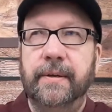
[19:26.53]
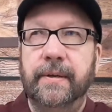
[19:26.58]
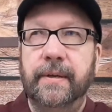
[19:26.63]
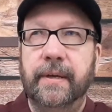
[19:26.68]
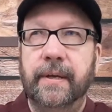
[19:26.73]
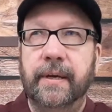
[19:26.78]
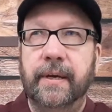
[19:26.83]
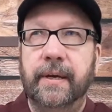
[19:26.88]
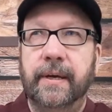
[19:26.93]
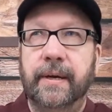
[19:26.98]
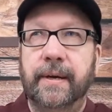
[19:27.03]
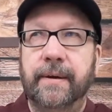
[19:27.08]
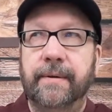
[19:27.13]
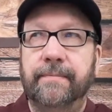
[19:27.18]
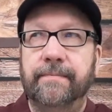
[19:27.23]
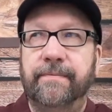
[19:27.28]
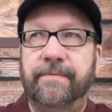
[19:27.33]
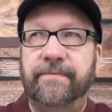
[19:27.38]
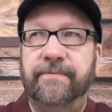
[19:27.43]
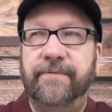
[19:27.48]

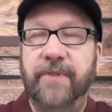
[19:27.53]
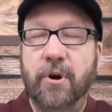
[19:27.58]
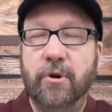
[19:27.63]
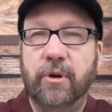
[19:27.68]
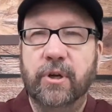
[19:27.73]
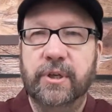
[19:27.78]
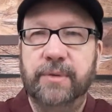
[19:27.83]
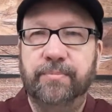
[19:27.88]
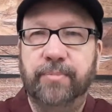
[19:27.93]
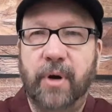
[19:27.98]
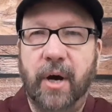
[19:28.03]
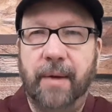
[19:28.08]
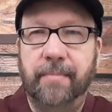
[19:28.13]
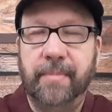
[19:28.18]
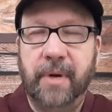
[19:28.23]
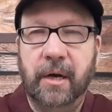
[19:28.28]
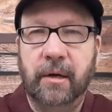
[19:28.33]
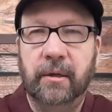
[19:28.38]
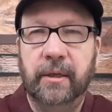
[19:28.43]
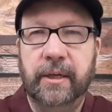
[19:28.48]
focus
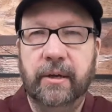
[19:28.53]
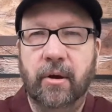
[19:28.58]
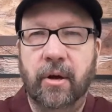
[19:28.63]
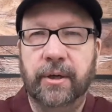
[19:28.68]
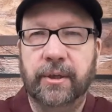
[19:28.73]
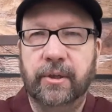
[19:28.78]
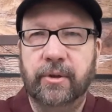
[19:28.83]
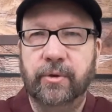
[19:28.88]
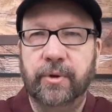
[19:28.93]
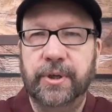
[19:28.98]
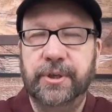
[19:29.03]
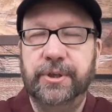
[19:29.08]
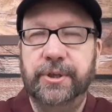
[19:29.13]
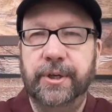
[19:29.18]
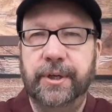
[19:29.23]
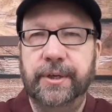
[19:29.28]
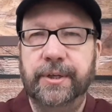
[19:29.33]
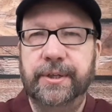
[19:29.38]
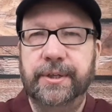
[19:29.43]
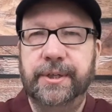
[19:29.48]
primarily on
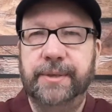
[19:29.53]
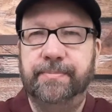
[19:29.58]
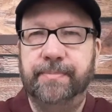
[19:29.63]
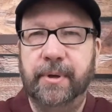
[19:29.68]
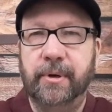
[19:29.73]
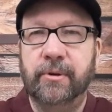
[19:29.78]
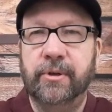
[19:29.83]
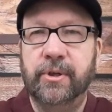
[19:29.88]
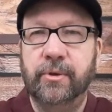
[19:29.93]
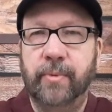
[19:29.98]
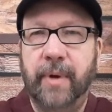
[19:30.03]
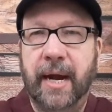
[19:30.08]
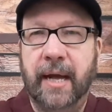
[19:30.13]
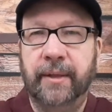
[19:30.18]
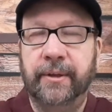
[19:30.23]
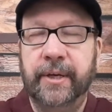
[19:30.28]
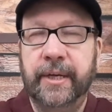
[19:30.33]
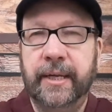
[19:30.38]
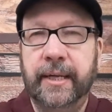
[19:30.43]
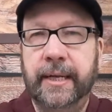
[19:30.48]
Christian
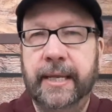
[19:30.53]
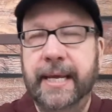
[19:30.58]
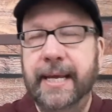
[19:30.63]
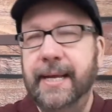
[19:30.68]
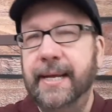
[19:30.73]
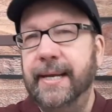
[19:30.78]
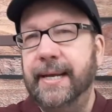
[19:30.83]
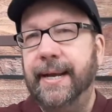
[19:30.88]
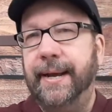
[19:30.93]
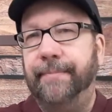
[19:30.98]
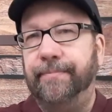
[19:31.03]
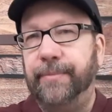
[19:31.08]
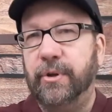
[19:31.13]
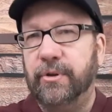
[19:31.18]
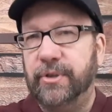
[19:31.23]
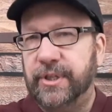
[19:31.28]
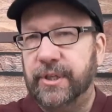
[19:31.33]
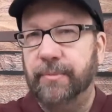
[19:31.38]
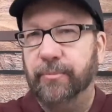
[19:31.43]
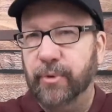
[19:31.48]
spirituality, and
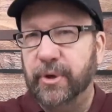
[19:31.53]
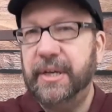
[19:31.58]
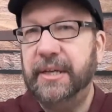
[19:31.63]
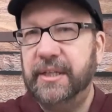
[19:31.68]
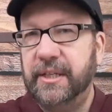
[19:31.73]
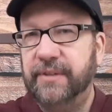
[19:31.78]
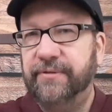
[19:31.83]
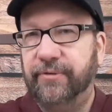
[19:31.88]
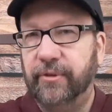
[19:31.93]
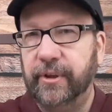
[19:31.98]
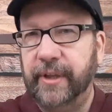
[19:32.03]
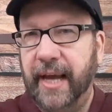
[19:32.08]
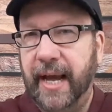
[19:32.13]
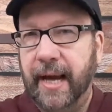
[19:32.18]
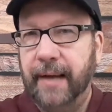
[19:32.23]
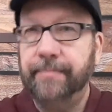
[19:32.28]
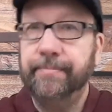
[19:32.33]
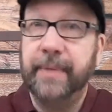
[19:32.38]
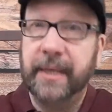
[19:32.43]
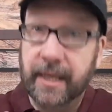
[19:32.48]
there's some reasons for
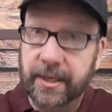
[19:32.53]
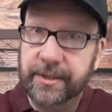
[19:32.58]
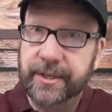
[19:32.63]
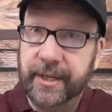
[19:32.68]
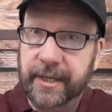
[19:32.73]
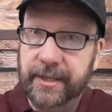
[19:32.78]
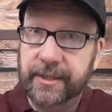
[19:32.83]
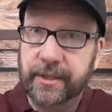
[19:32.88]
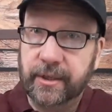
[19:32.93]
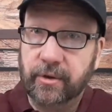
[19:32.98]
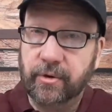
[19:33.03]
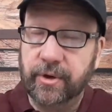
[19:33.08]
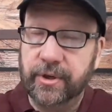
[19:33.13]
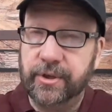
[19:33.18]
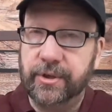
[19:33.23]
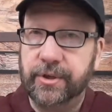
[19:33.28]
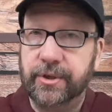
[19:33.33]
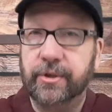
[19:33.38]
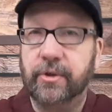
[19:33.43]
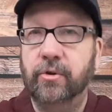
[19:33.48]
that, because it is a
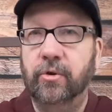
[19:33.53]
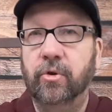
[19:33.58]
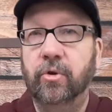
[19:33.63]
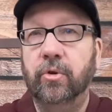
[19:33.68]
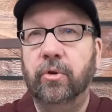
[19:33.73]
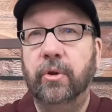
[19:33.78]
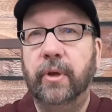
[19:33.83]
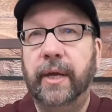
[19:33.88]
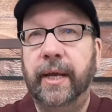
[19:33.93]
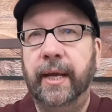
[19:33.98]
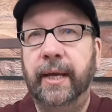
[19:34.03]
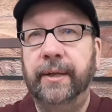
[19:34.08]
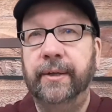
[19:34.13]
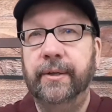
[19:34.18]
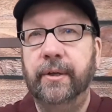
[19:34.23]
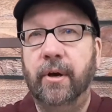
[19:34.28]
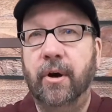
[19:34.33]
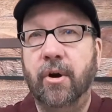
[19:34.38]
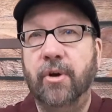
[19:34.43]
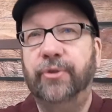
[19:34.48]
Christian school, and
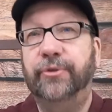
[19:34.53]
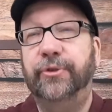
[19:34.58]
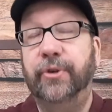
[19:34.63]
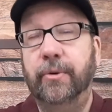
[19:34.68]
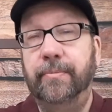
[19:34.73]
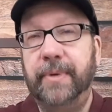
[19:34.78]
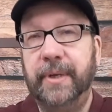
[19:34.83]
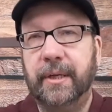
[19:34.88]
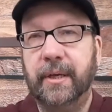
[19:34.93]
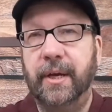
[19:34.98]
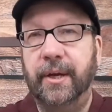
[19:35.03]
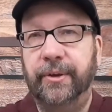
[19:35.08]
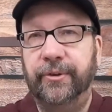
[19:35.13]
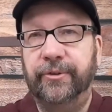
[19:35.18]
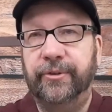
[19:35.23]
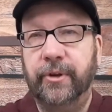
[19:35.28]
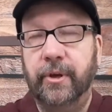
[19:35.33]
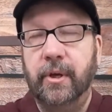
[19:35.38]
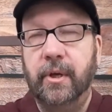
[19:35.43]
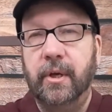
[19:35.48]
also
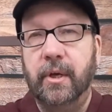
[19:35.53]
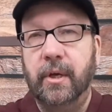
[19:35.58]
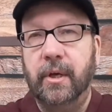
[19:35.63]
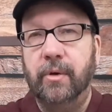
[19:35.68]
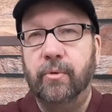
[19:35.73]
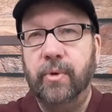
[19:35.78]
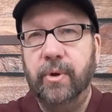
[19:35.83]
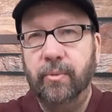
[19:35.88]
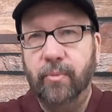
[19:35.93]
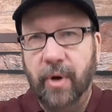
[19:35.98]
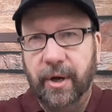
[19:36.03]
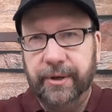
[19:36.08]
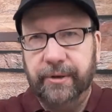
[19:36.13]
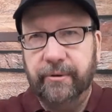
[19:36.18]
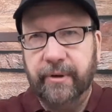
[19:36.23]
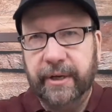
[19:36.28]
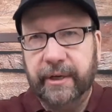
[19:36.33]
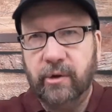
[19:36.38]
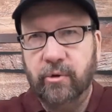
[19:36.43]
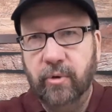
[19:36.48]
because we want to
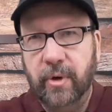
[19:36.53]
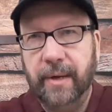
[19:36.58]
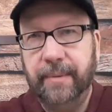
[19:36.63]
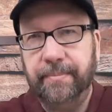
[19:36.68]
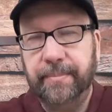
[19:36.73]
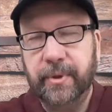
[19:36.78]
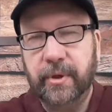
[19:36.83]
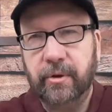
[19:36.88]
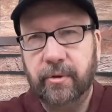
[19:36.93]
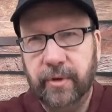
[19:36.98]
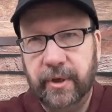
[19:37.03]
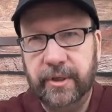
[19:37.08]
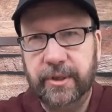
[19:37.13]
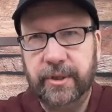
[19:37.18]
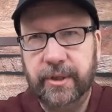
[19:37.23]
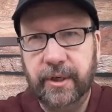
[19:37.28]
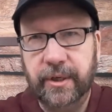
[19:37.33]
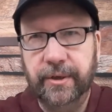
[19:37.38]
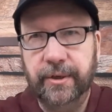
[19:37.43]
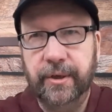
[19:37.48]
equip
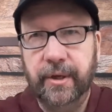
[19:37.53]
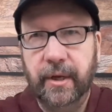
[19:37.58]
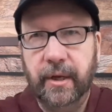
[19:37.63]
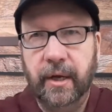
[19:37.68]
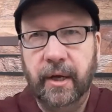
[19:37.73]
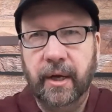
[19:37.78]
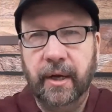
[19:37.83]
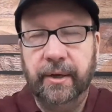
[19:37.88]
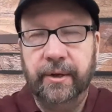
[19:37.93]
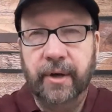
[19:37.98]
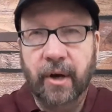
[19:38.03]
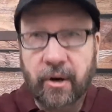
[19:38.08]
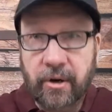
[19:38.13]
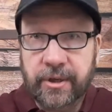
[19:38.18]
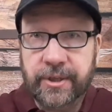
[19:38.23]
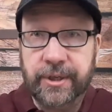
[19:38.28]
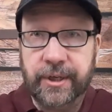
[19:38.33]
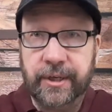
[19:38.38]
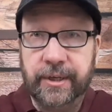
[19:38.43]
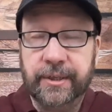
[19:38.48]
Christian
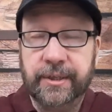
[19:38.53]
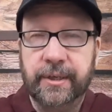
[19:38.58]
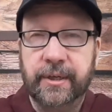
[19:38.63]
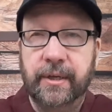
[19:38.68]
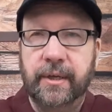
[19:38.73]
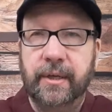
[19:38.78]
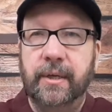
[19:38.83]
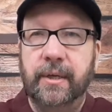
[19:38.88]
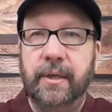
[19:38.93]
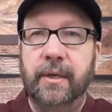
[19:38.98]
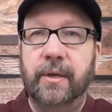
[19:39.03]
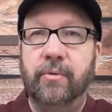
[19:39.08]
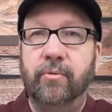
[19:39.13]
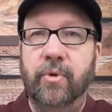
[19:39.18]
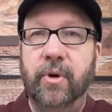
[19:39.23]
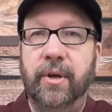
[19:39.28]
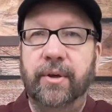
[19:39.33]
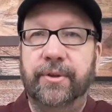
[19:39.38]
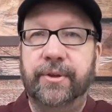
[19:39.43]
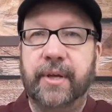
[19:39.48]
nurses
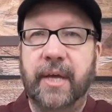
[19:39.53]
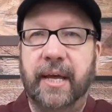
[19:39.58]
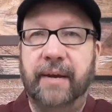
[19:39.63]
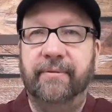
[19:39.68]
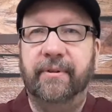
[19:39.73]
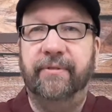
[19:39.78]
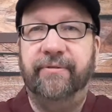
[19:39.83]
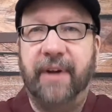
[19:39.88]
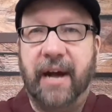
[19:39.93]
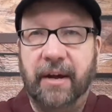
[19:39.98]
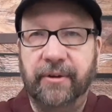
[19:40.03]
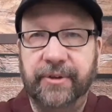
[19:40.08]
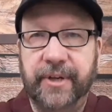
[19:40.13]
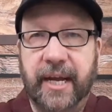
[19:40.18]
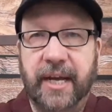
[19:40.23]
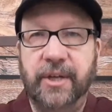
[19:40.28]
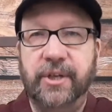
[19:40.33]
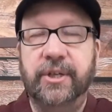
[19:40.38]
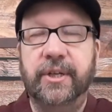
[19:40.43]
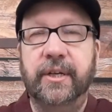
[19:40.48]
with kind of a
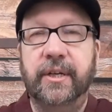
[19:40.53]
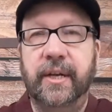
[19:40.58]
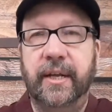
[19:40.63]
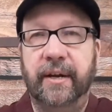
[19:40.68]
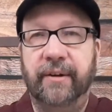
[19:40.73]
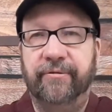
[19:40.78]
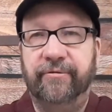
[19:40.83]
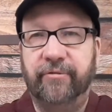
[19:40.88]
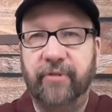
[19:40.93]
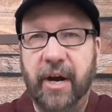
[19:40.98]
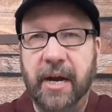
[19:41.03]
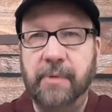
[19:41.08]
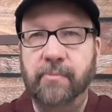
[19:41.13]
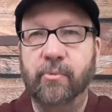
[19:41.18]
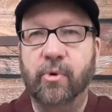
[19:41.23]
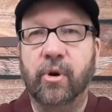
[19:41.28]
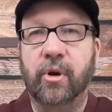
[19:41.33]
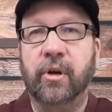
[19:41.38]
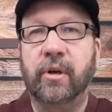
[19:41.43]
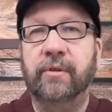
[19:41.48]
foundation and a
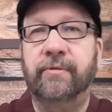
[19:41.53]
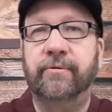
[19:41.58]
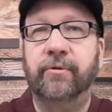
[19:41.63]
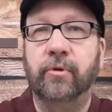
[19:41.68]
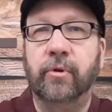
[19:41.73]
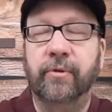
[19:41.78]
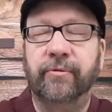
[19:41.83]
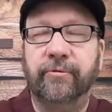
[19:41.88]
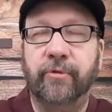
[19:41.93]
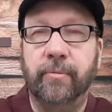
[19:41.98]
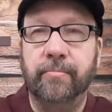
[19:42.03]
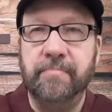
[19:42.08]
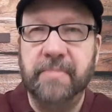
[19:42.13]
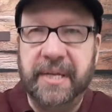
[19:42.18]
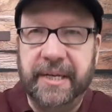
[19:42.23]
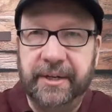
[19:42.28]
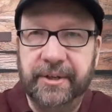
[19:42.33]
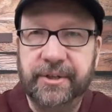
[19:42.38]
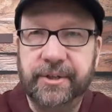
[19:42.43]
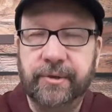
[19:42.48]
framework for
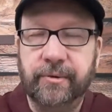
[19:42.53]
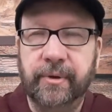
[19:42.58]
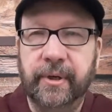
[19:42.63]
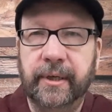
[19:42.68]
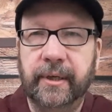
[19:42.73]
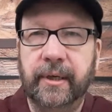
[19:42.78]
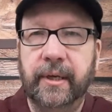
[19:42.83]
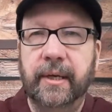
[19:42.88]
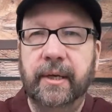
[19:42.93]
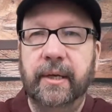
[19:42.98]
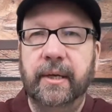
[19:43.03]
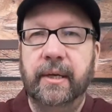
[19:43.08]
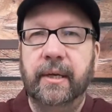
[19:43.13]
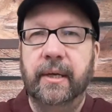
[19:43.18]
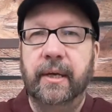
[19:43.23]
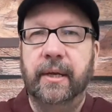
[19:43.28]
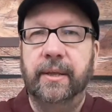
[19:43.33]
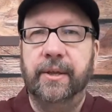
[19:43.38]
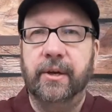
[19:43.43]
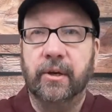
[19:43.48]
ministering
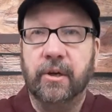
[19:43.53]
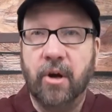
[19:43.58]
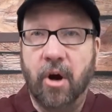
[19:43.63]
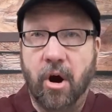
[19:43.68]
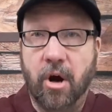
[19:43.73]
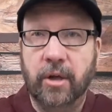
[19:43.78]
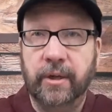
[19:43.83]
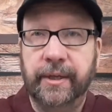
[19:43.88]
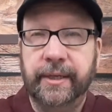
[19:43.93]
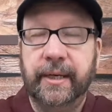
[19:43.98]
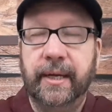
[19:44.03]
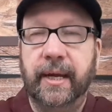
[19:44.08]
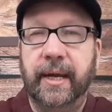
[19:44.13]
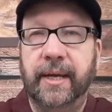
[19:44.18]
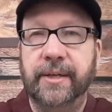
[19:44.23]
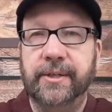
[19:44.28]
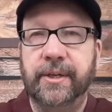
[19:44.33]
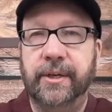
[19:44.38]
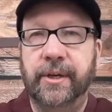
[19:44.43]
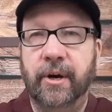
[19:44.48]
their calling
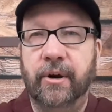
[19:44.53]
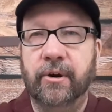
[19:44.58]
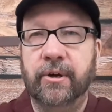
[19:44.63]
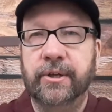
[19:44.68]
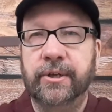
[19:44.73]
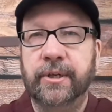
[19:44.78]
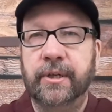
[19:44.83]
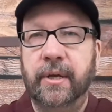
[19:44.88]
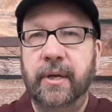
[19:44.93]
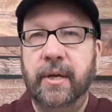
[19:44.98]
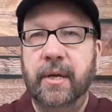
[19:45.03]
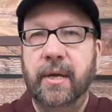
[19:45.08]
as a nurse.